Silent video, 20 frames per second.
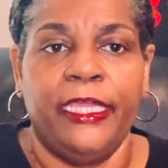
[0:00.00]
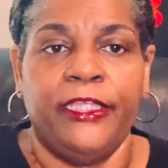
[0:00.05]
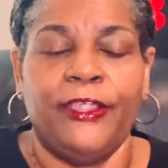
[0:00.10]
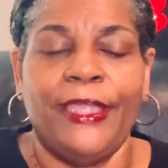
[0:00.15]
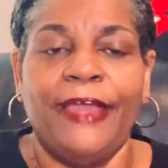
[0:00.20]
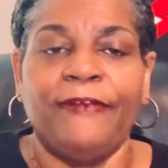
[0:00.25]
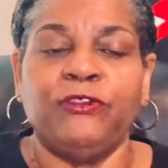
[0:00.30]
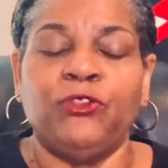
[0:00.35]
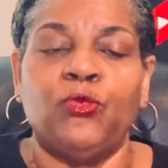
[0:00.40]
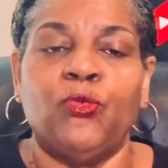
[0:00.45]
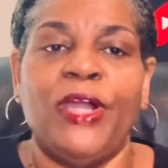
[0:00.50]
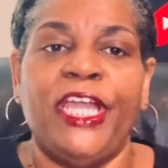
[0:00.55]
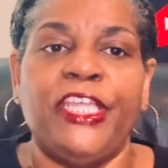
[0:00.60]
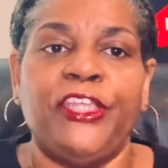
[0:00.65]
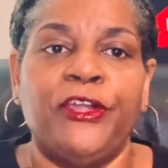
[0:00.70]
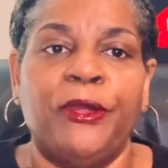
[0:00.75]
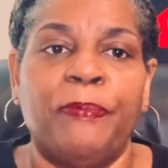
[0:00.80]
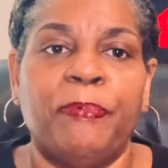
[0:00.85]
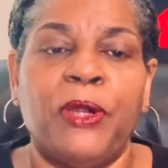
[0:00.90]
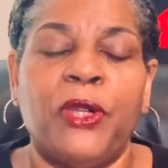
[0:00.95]
You have to weigh
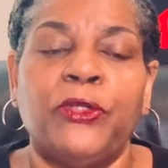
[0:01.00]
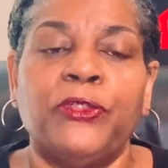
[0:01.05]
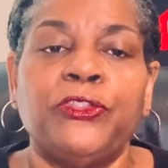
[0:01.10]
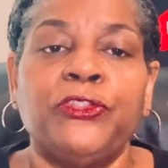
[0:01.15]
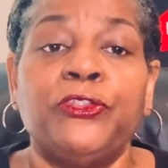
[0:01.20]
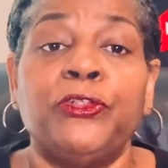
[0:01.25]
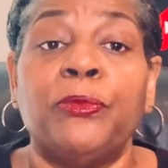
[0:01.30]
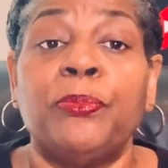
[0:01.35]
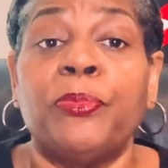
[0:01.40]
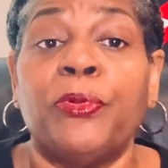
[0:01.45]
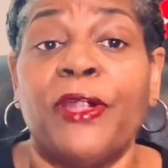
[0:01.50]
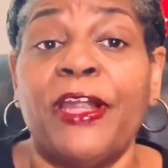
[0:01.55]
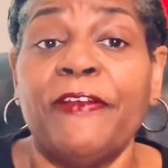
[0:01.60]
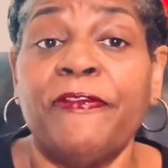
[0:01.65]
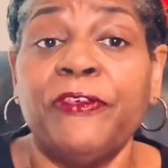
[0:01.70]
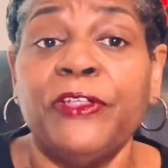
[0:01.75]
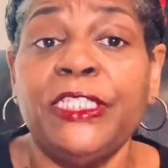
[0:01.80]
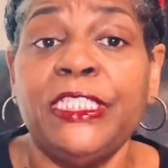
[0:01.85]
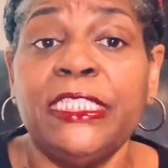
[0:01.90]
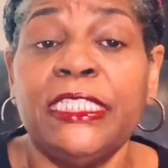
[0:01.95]
your personal
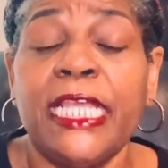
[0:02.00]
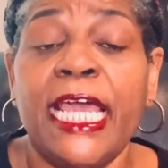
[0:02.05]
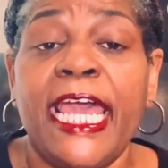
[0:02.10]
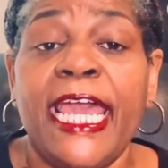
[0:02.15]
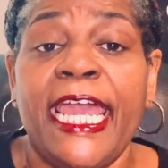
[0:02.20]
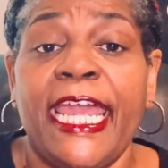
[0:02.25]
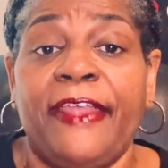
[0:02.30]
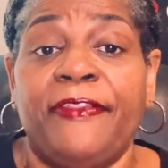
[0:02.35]
preference